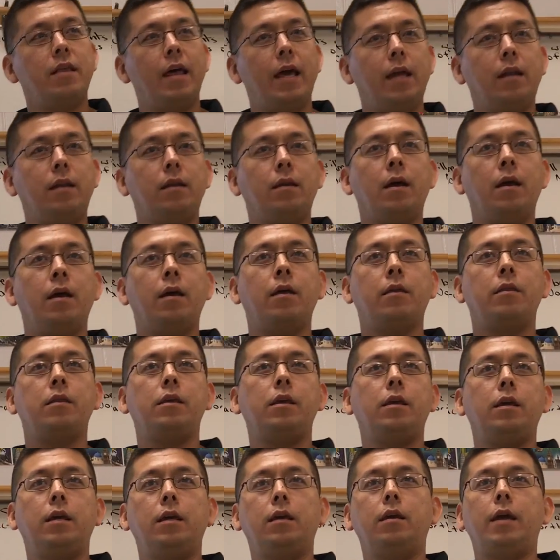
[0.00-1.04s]
than
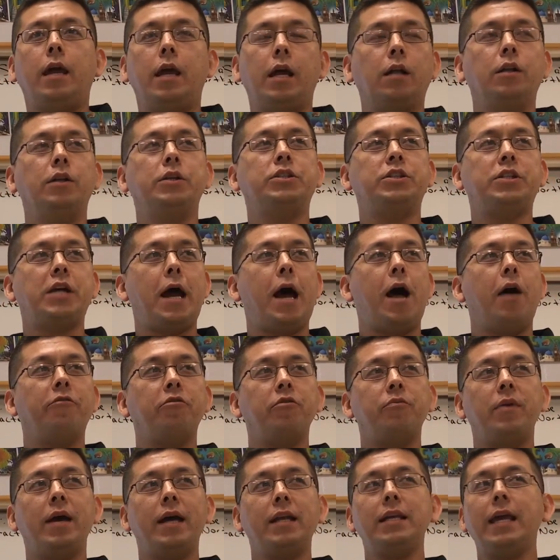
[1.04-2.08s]
the English
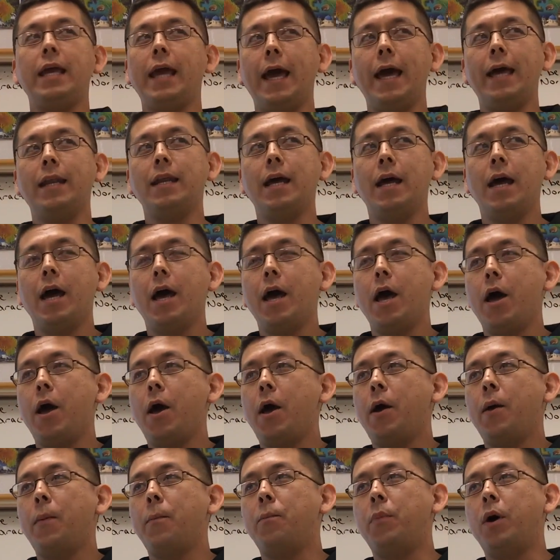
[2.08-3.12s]
alphabet can.
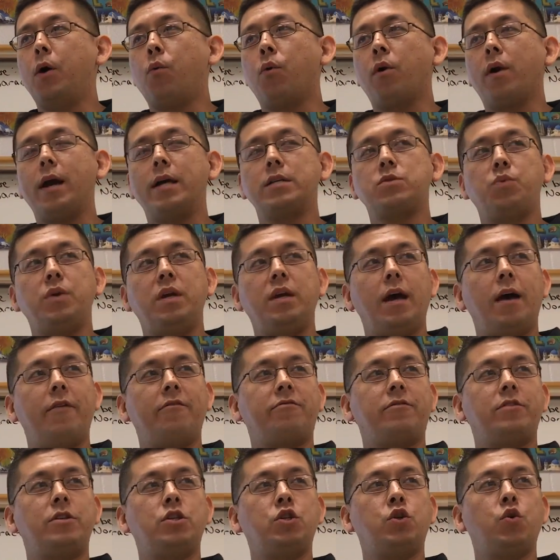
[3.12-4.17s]
But whereas we have
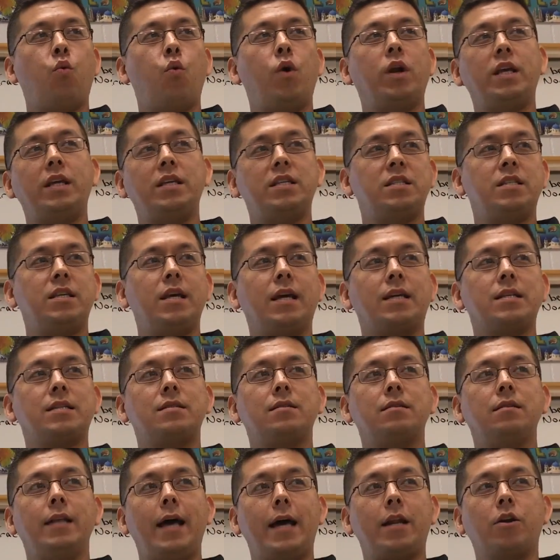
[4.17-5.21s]

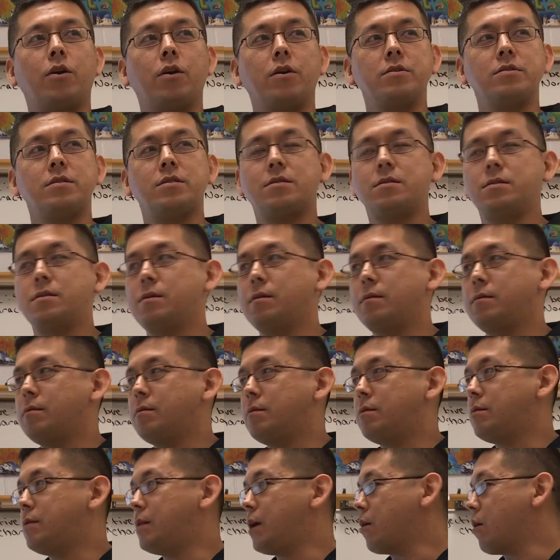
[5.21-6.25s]
26 letters,
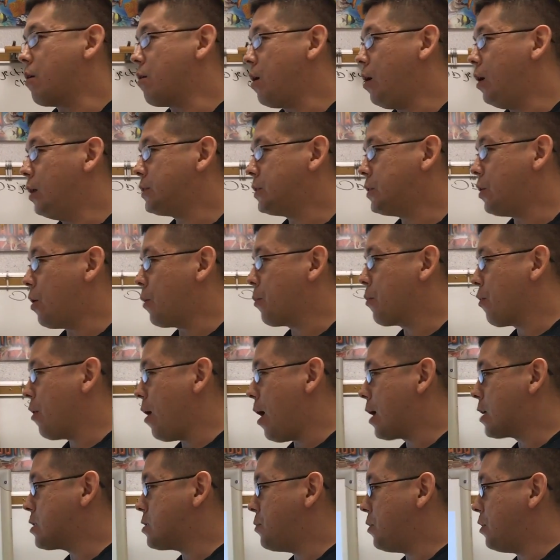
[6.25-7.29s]
there are also
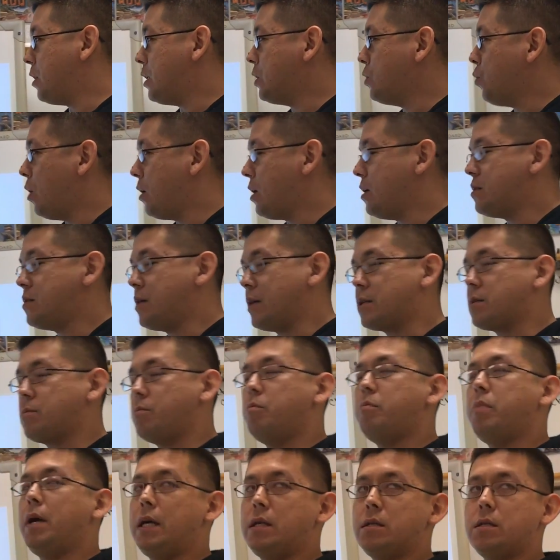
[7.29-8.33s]
approximately 26
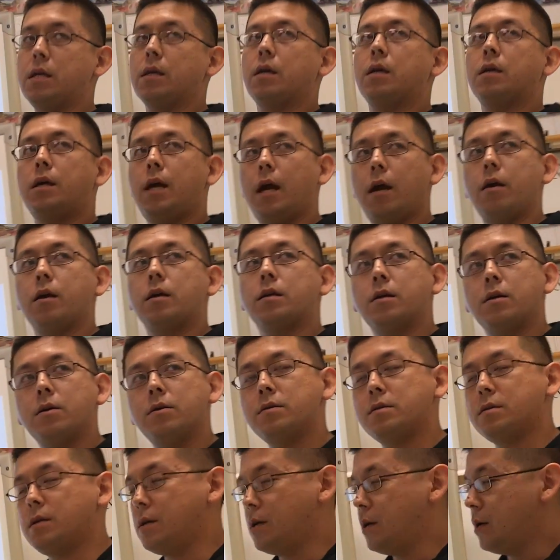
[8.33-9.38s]
basic
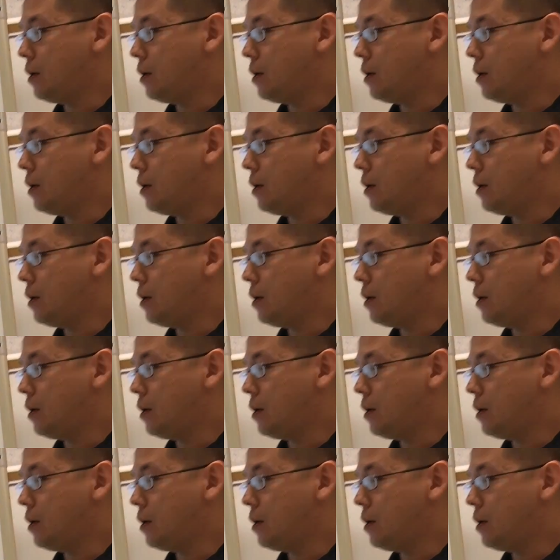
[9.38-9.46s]
characters.